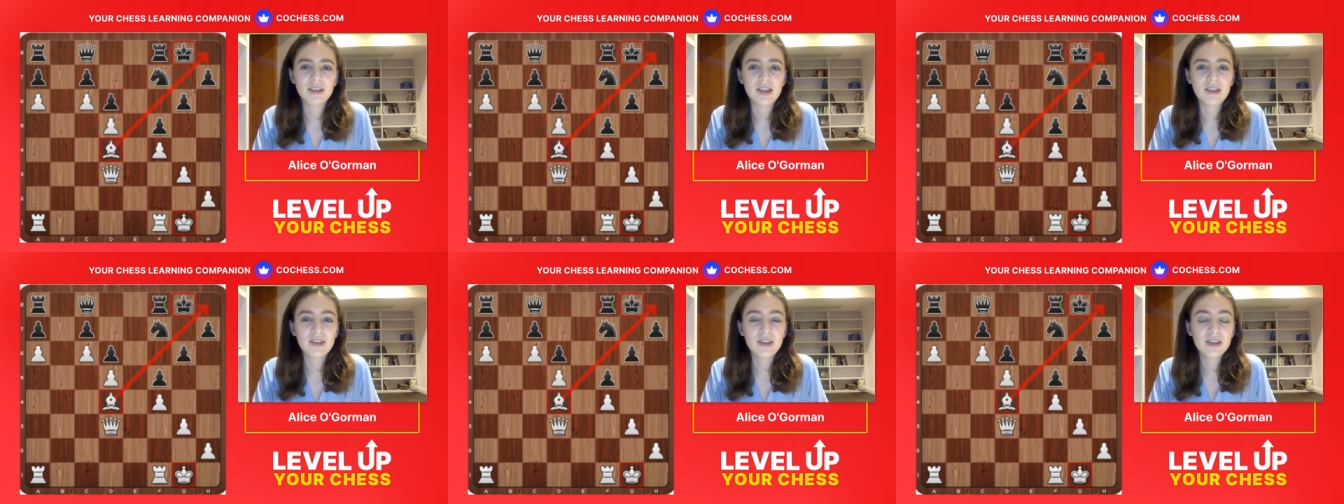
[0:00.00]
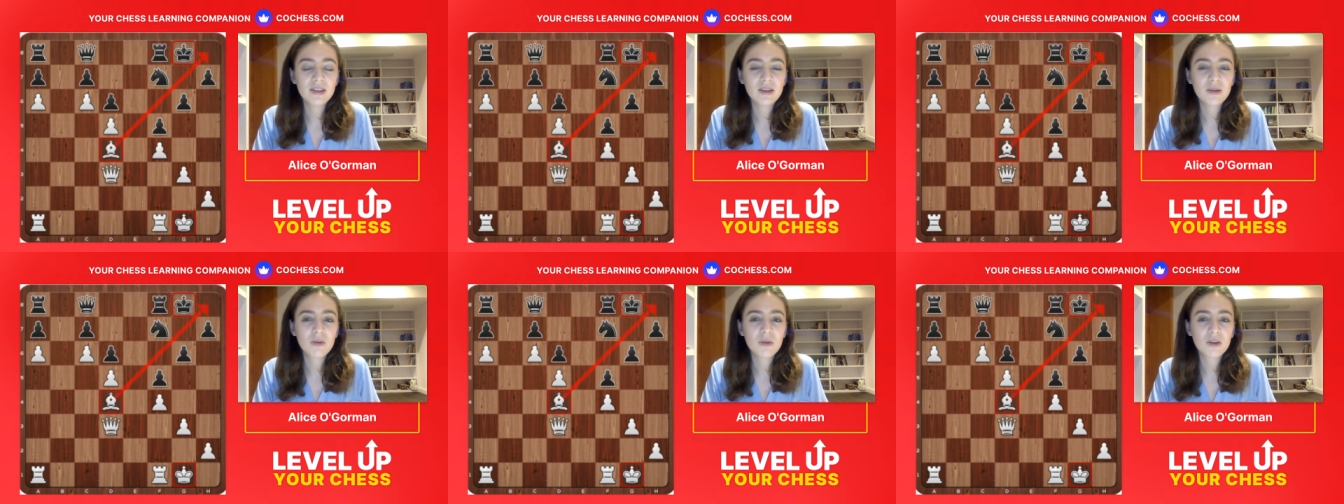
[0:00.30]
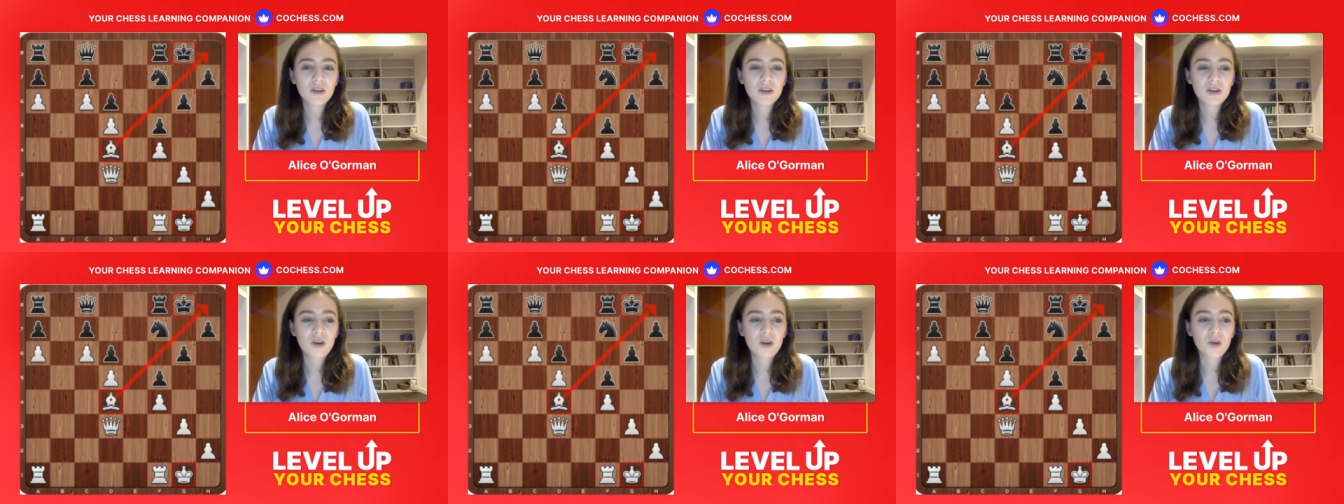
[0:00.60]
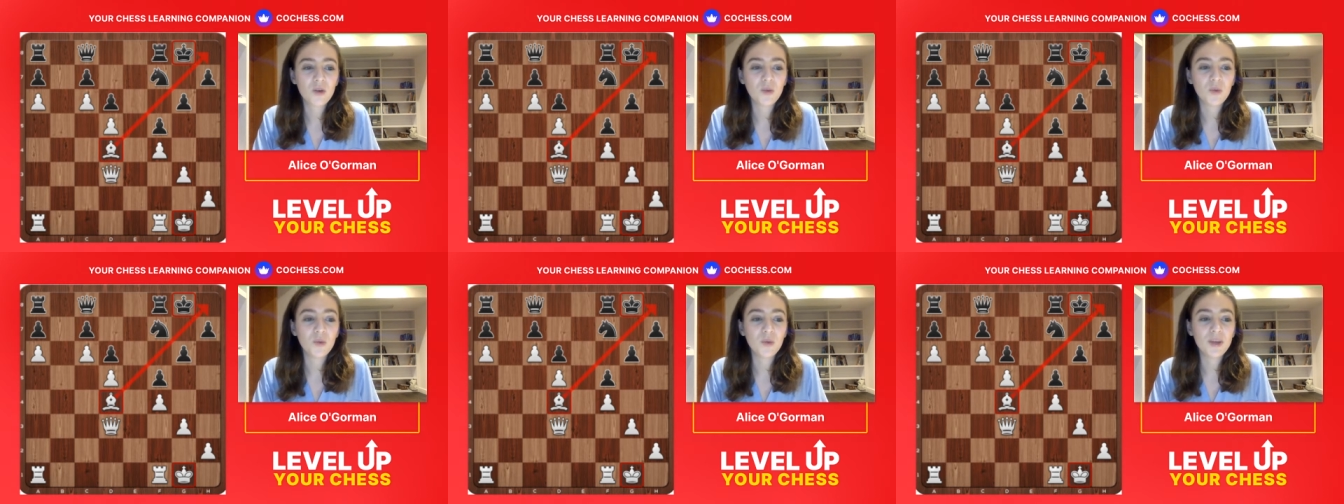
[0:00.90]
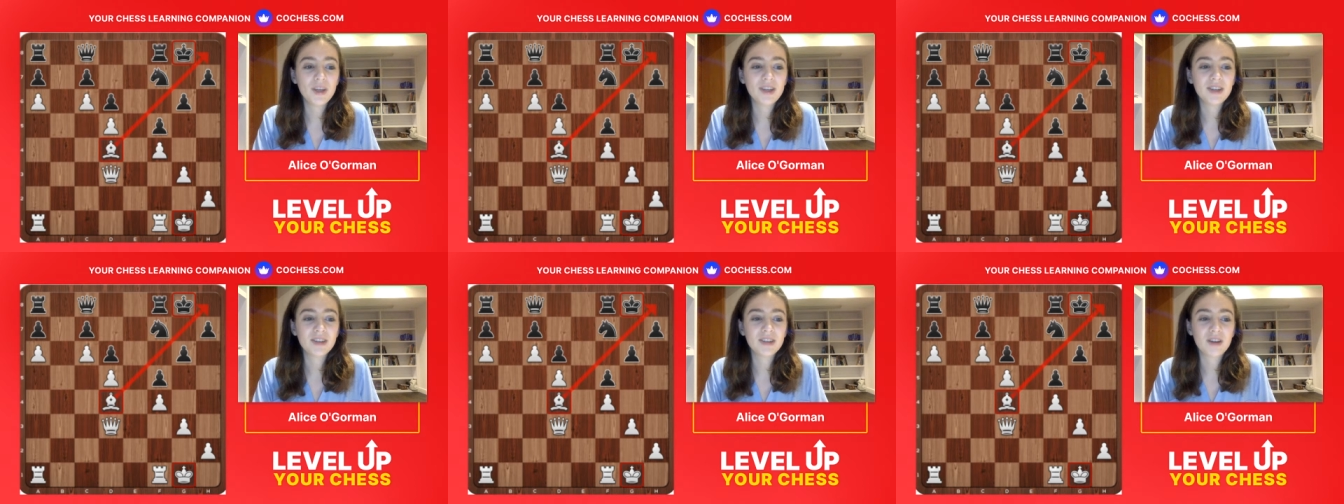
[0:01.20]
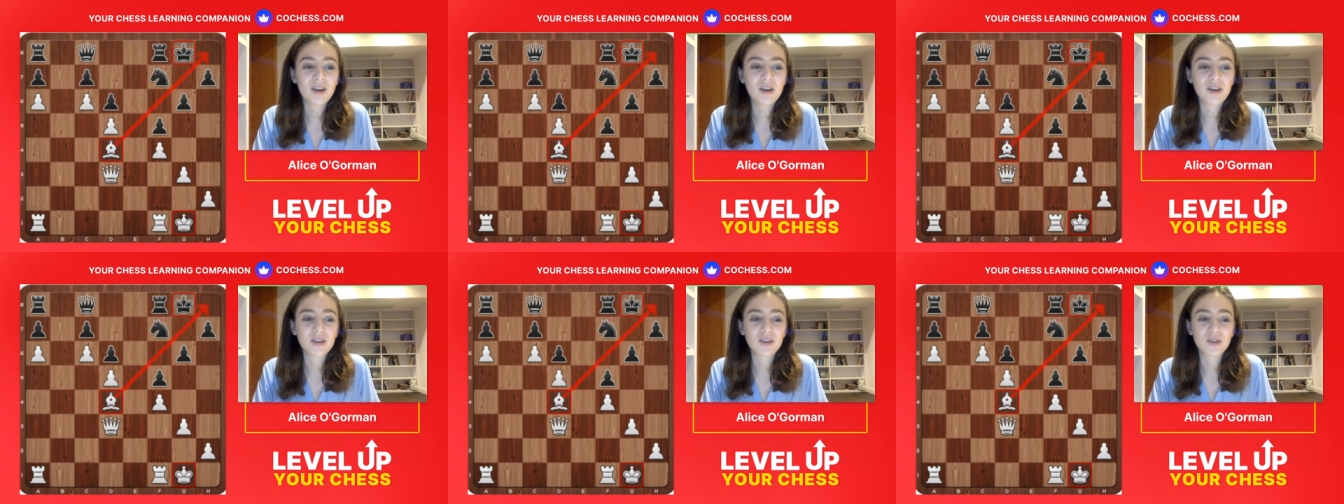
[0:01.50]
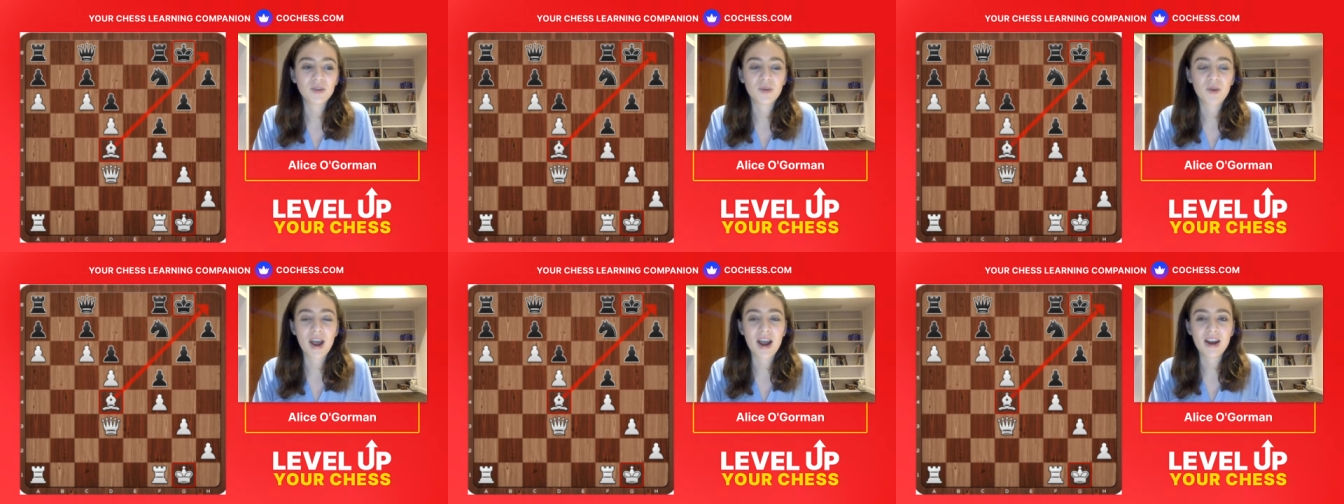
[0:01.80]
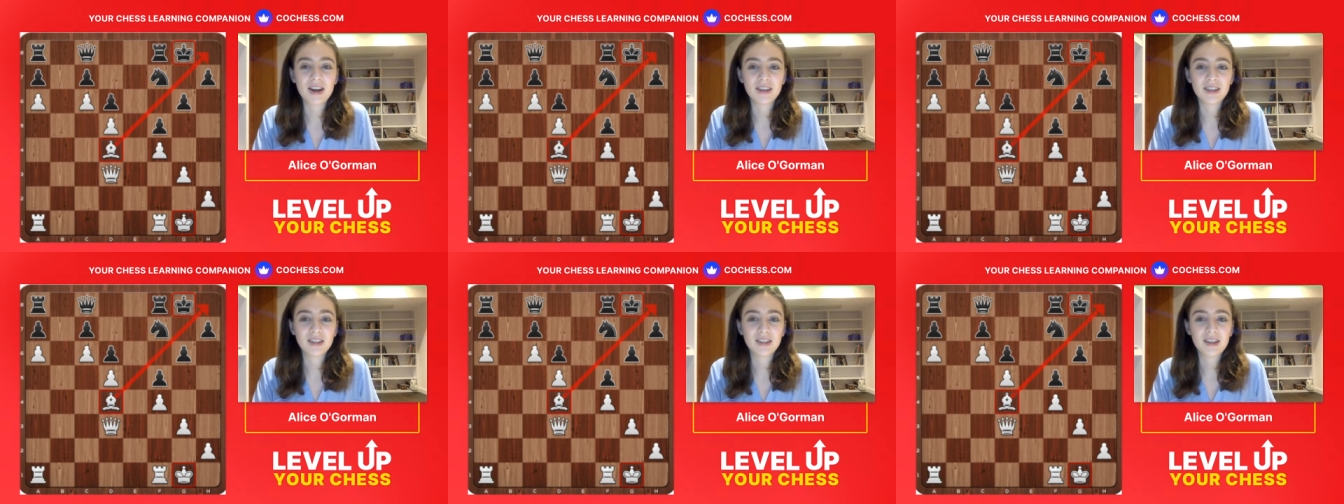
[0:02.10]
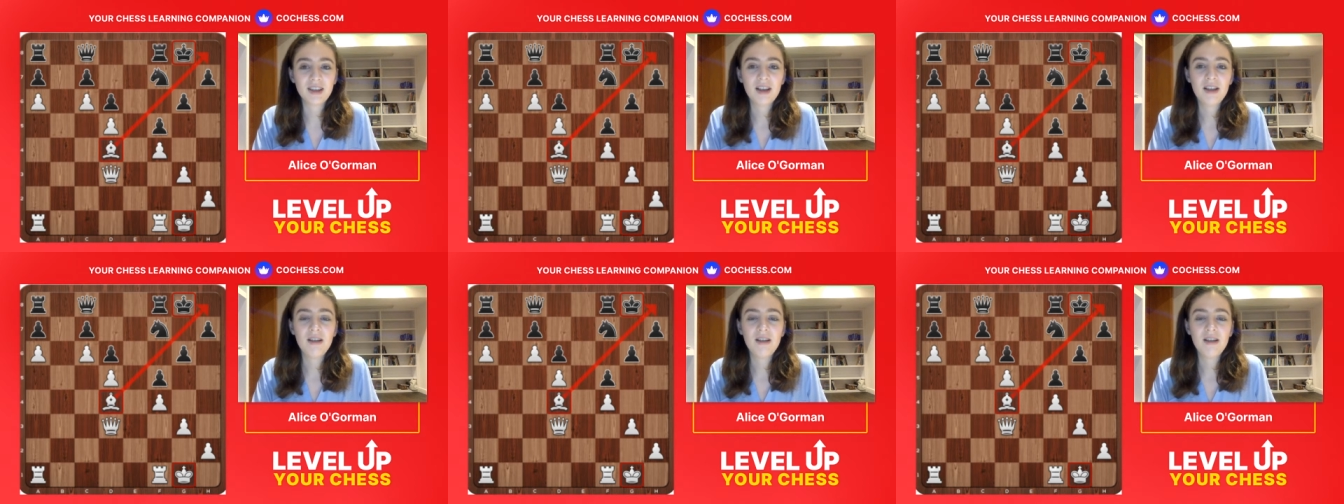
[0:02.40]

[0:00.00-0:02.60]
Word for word: and these are what are called weak dark squares.